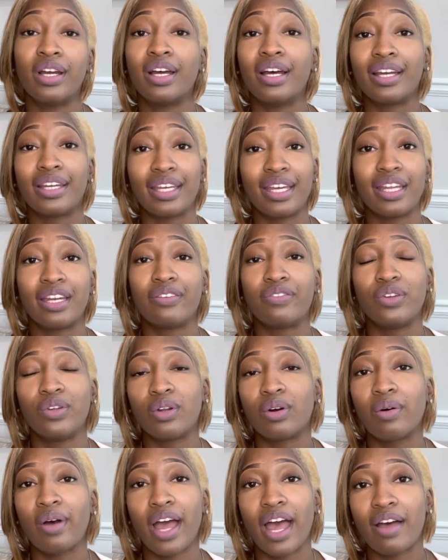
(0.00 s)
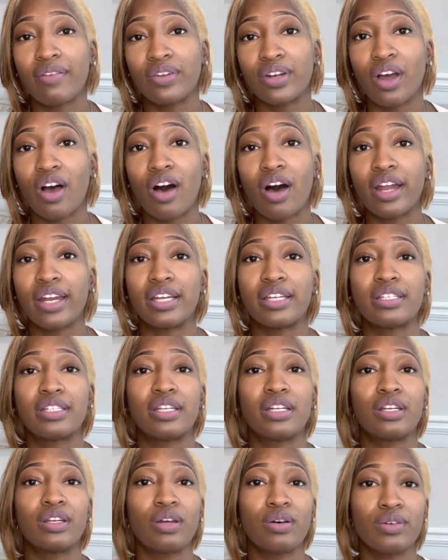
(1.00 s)
again, if you don't have an audience
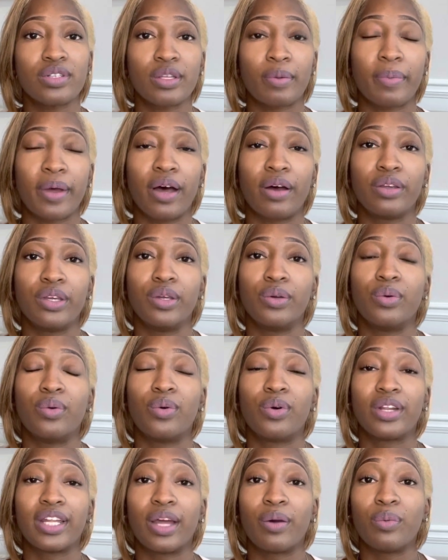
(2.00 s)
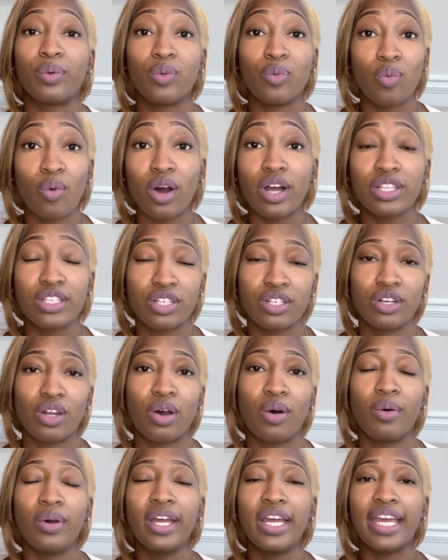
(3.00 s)
that knows about you or that would want to
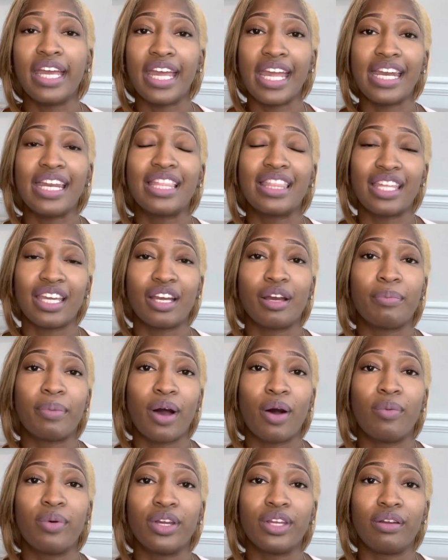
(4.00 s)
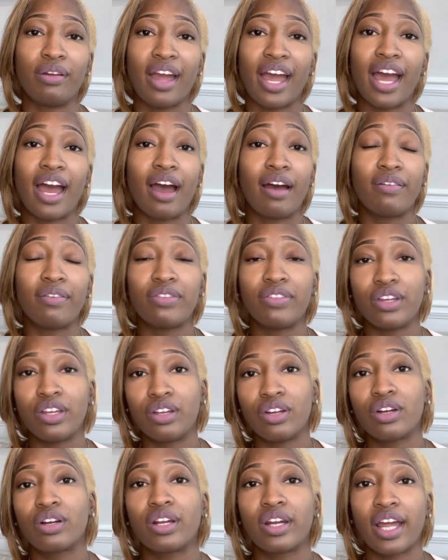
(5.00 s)
know anything about what you have, then
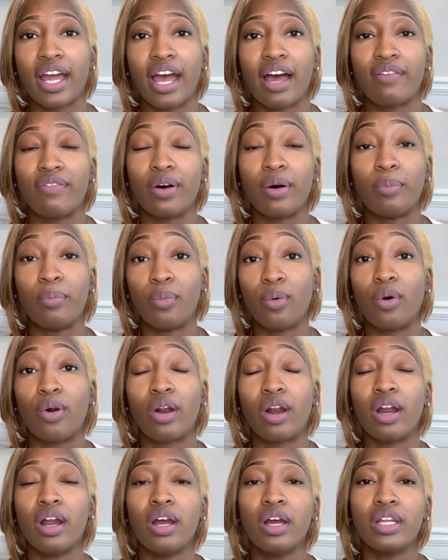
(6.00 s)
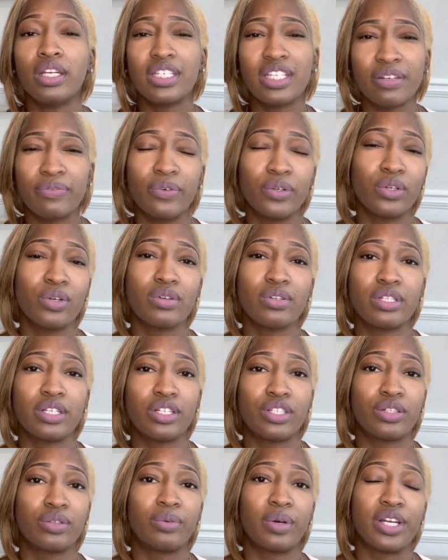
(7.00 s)
you're going to have a more difficult
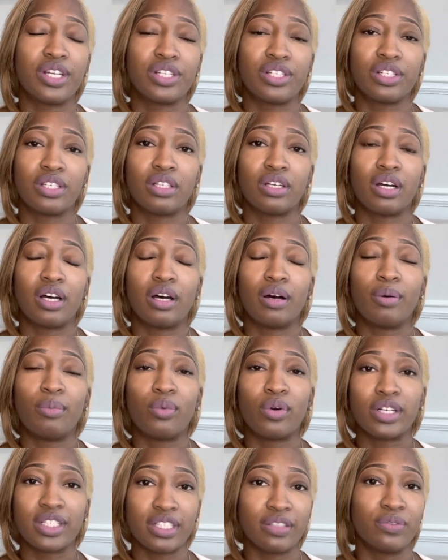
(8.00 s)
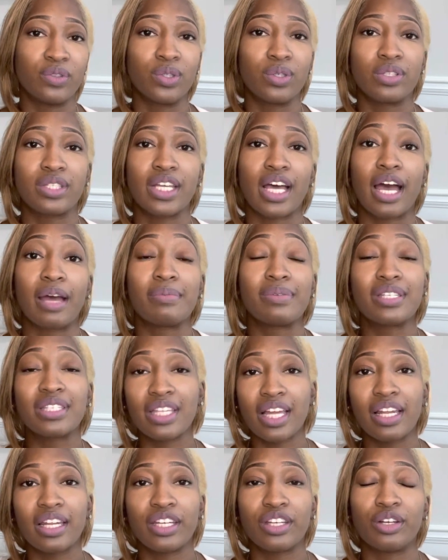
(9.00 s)
situation, a more difficult time
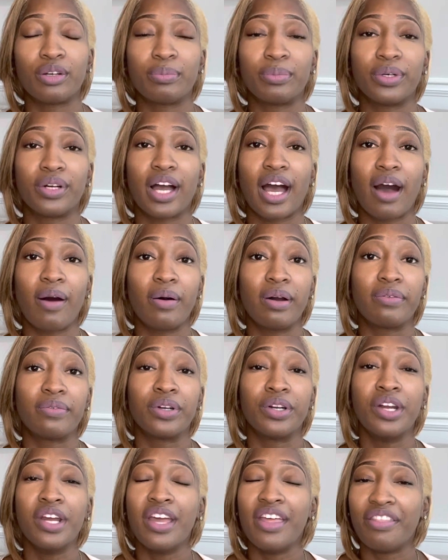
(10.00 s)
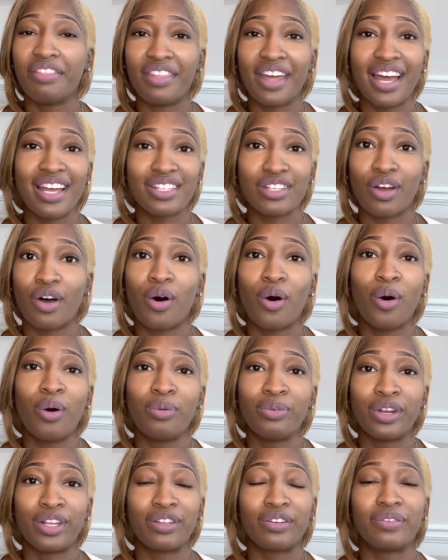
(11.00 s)
selling your book. However, that's a whole
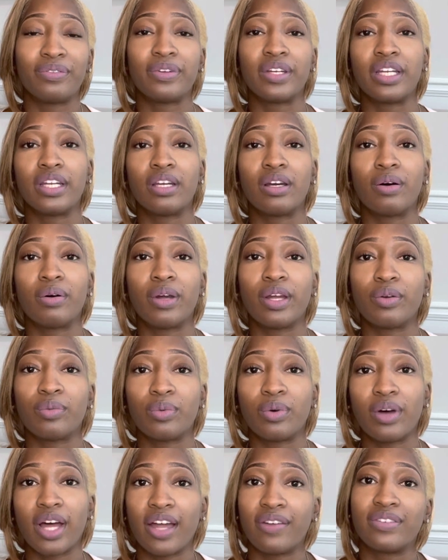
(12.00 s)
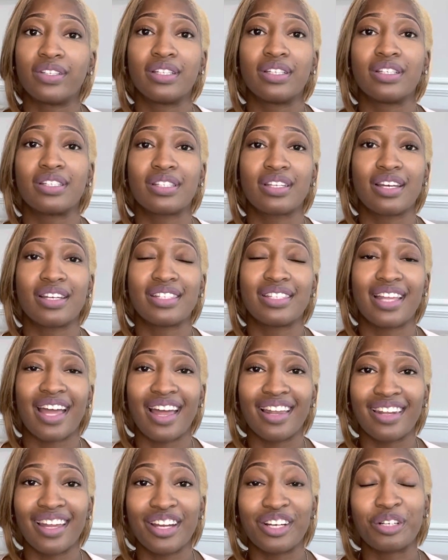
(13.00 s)
nother video and we'll have to discuss
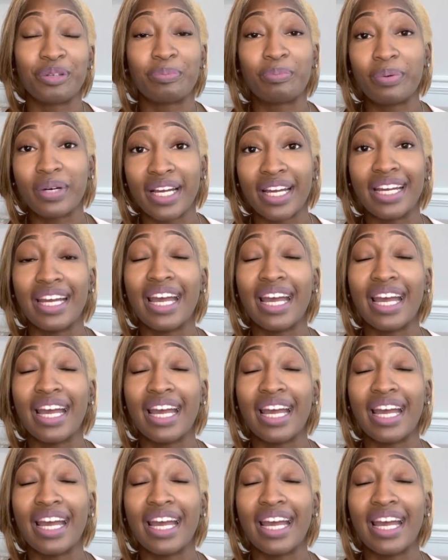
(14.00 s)
that later. But